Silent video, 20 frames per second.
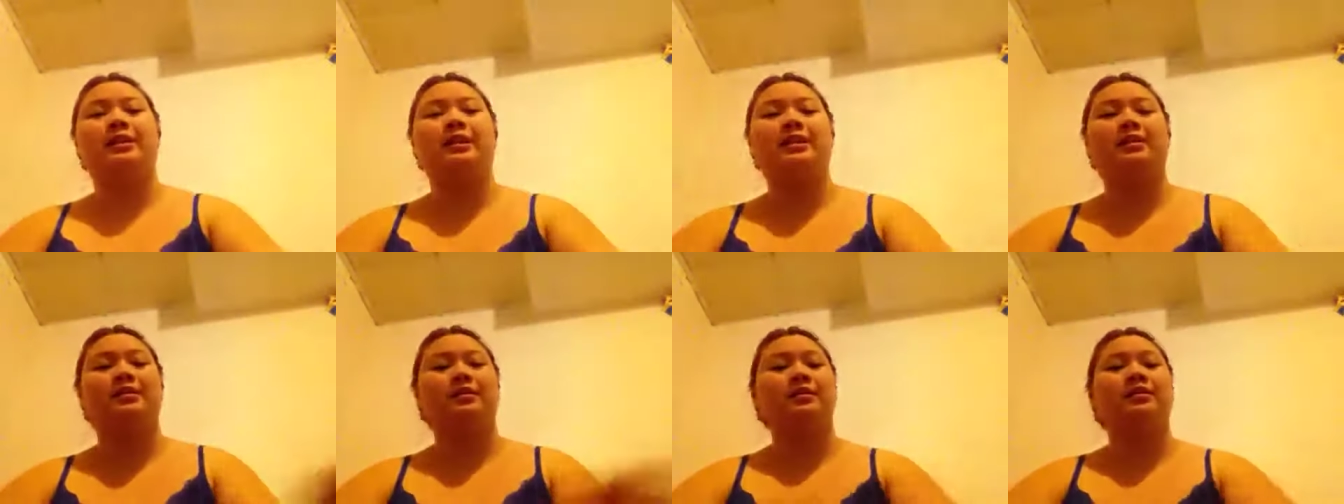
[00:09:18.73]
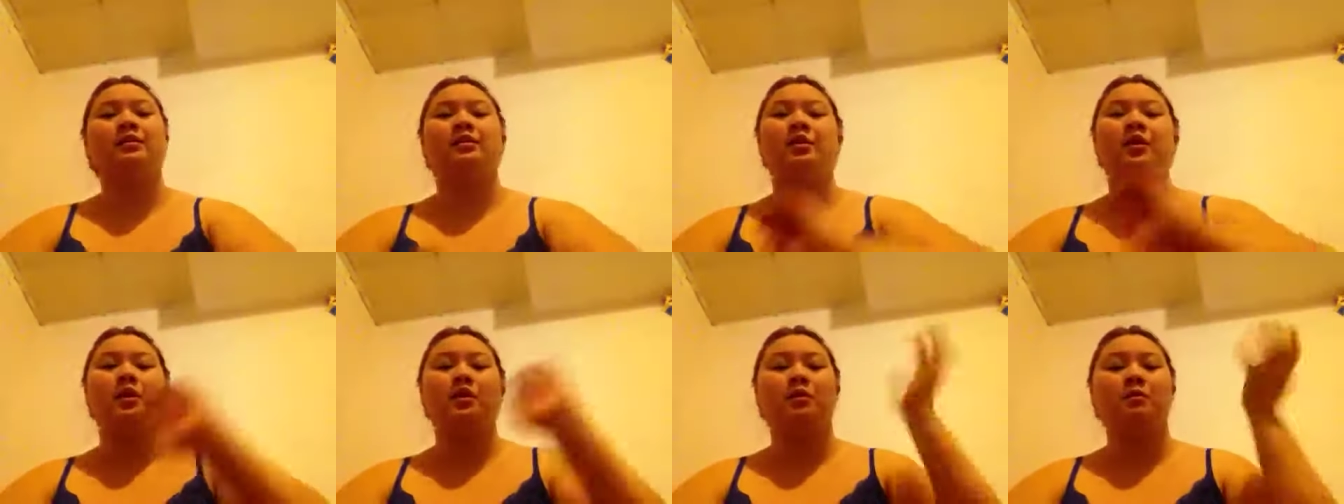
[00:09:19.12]
can
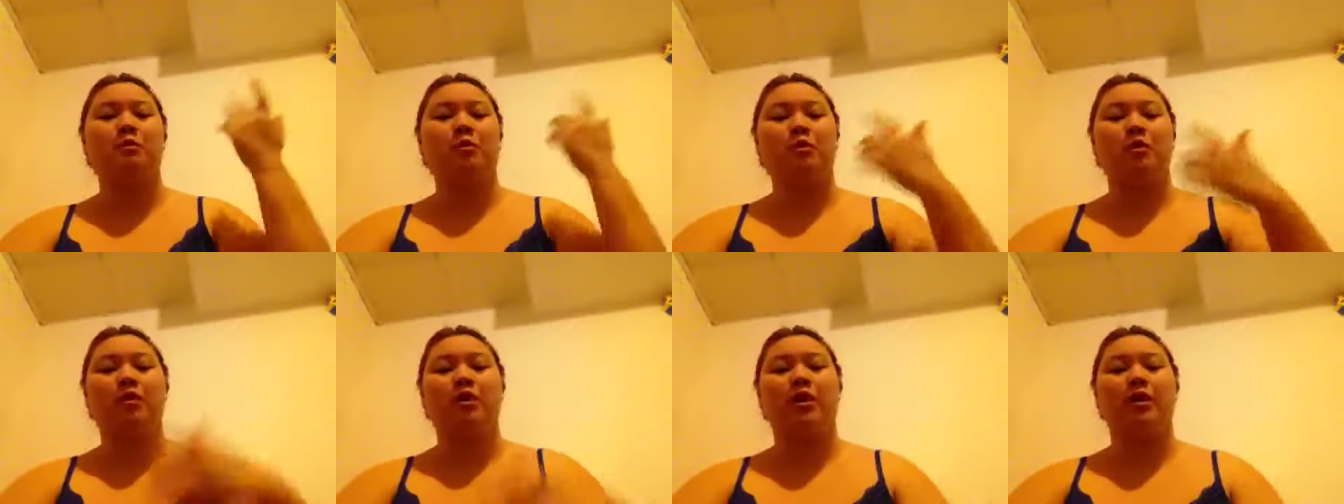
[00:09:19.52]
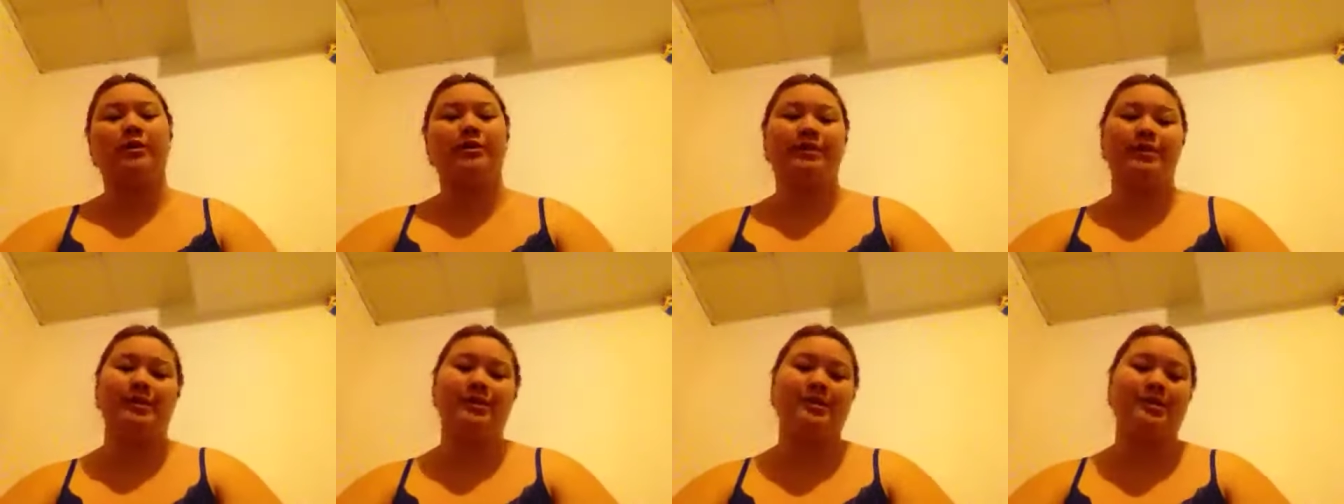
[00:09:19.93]
go more
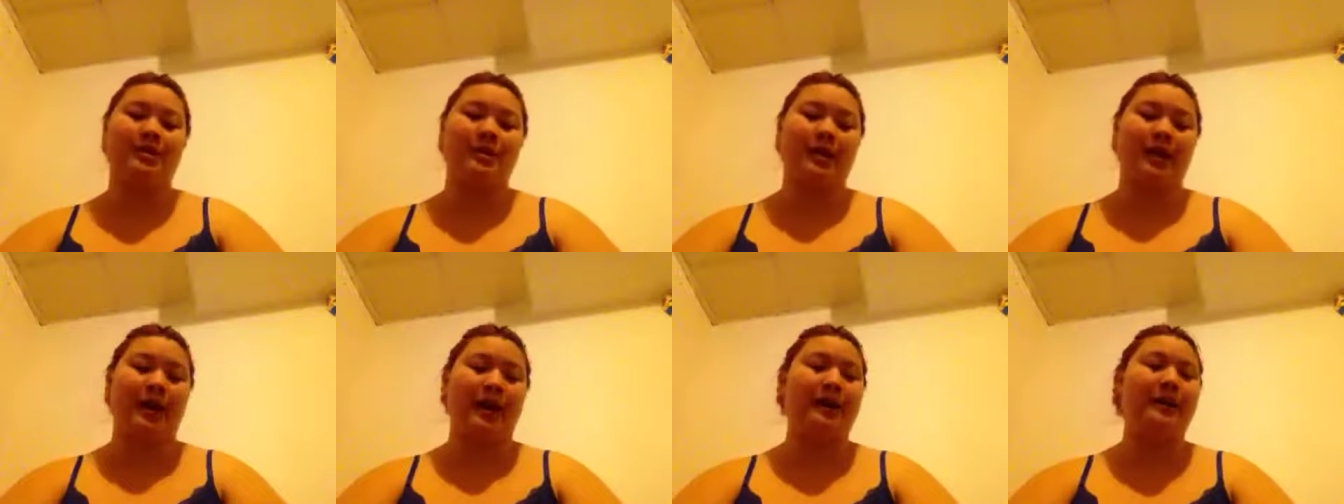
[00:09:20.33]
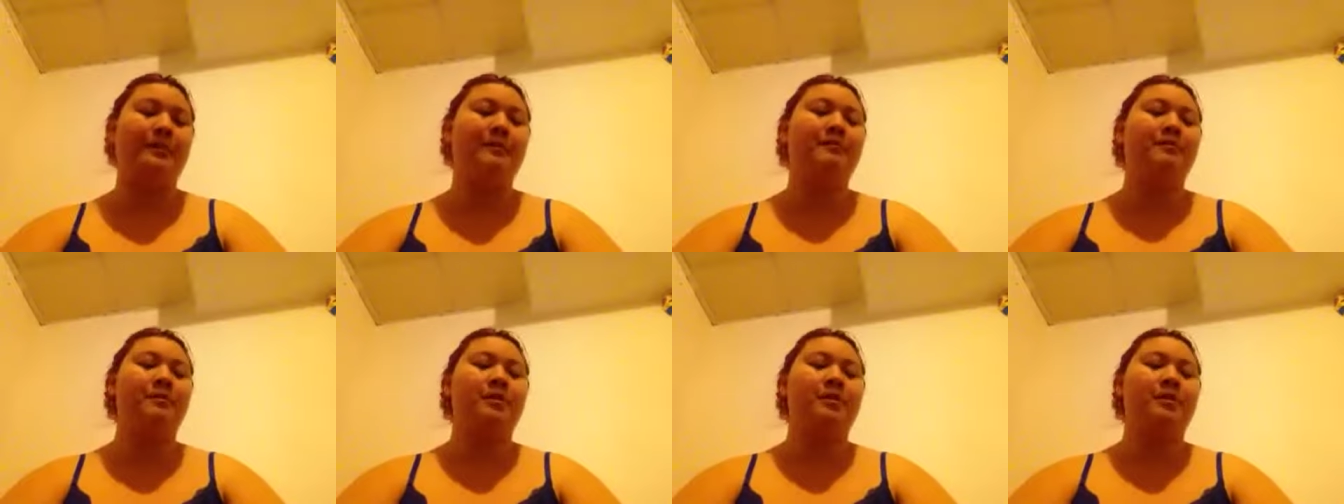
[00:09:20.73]
on to that.